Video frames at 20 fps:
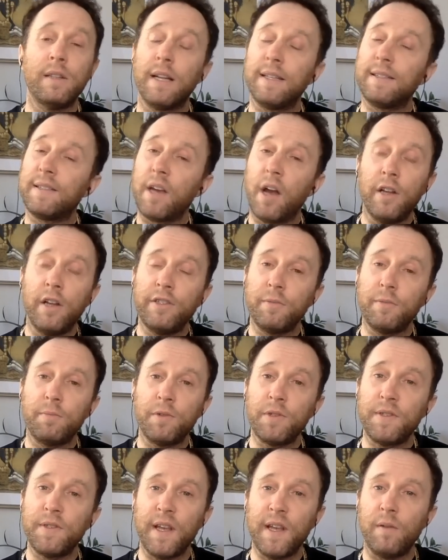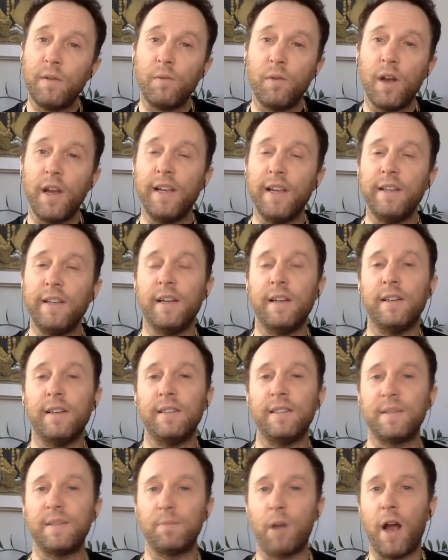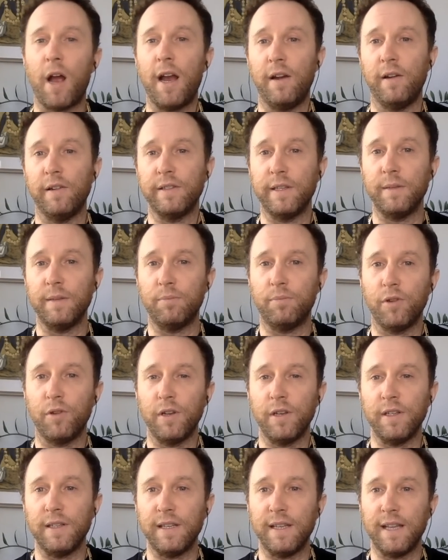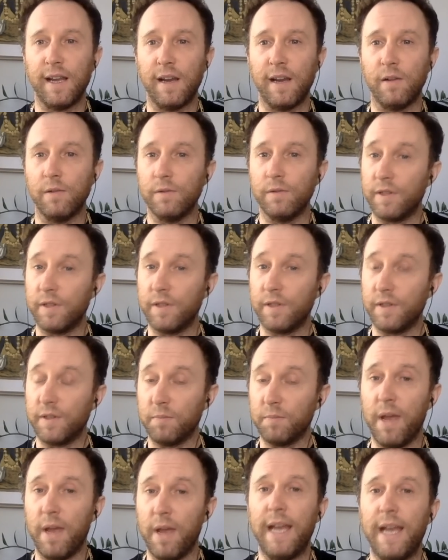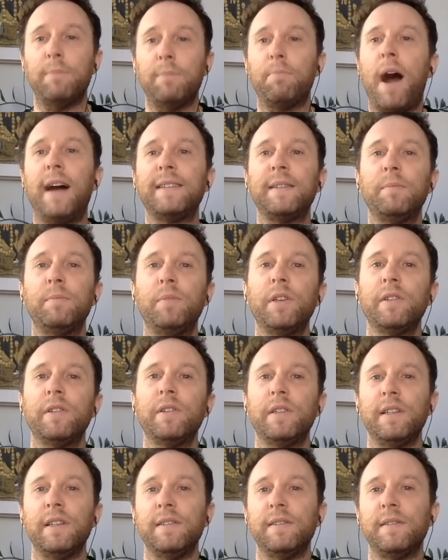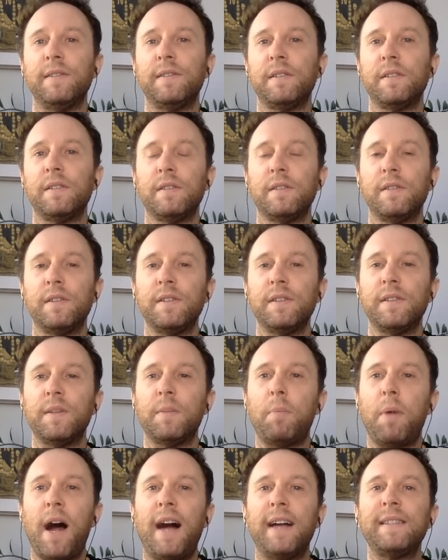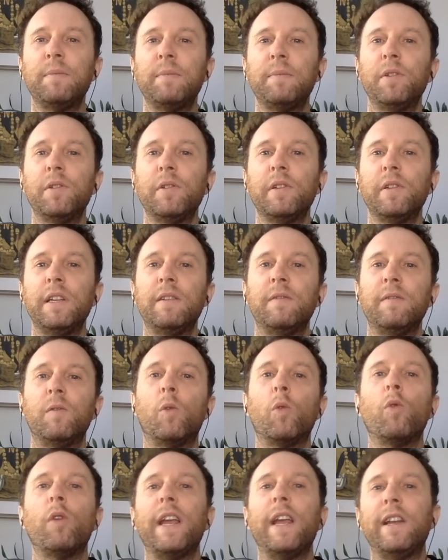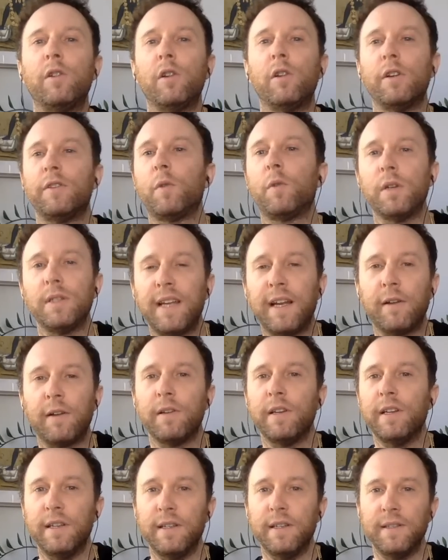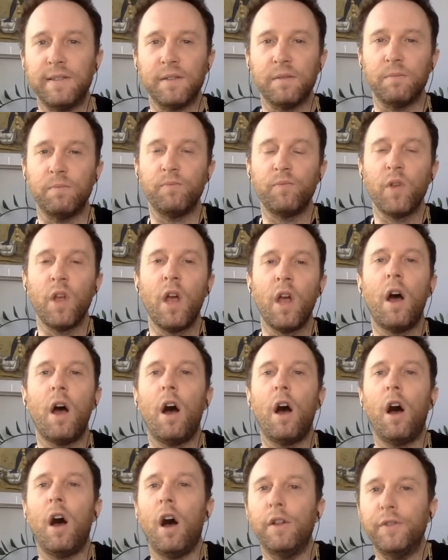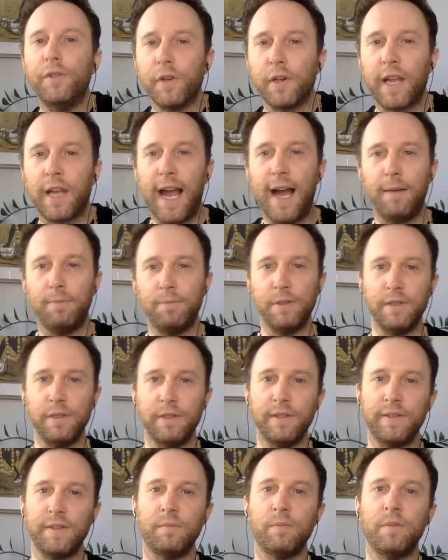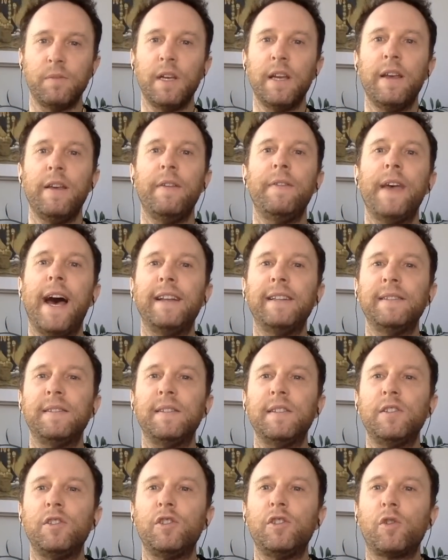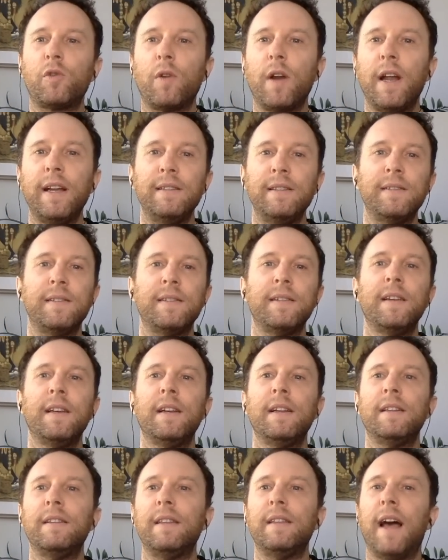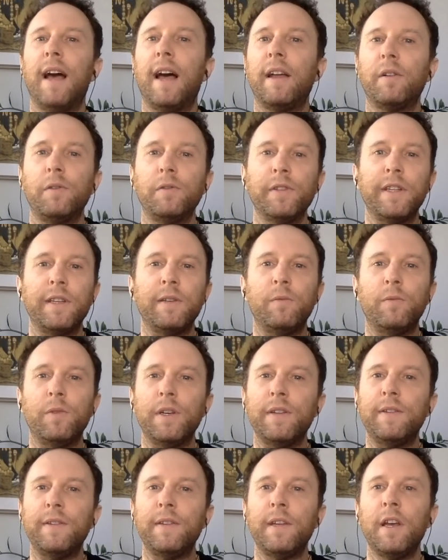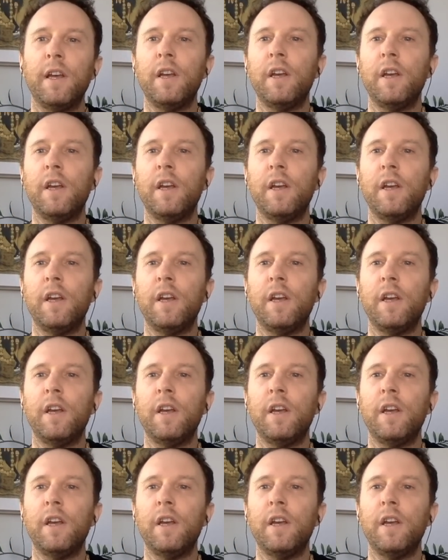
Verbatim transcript: That's 100% right and inspiringly put. Now, there's many possibilities. There's the possibility of greater authoritarianism under capitalism. That is the trend, not only with